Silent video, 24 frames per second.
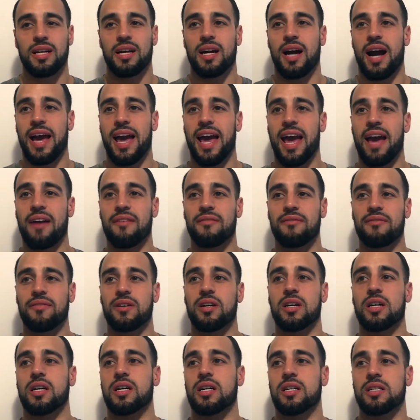I have
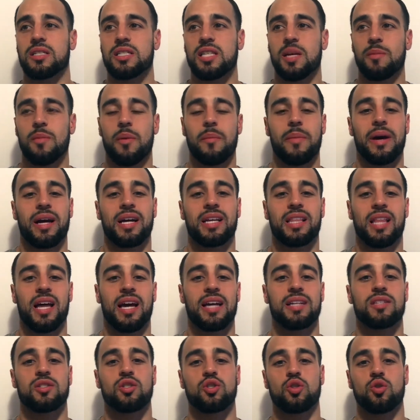some of my
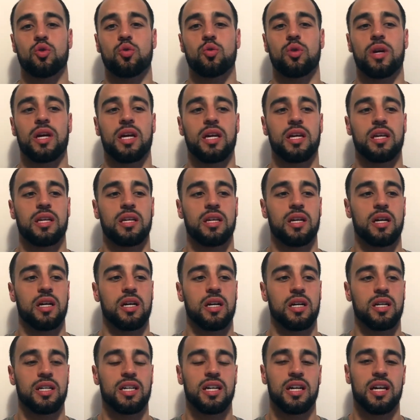clients do a
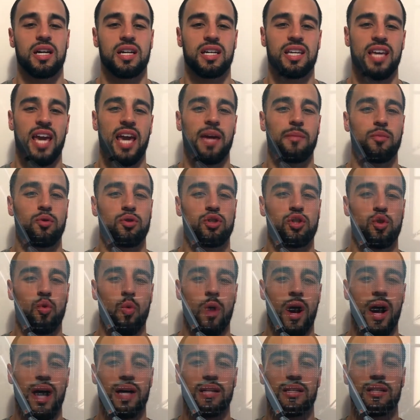cable
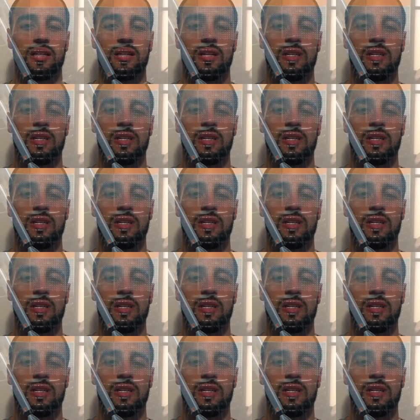squat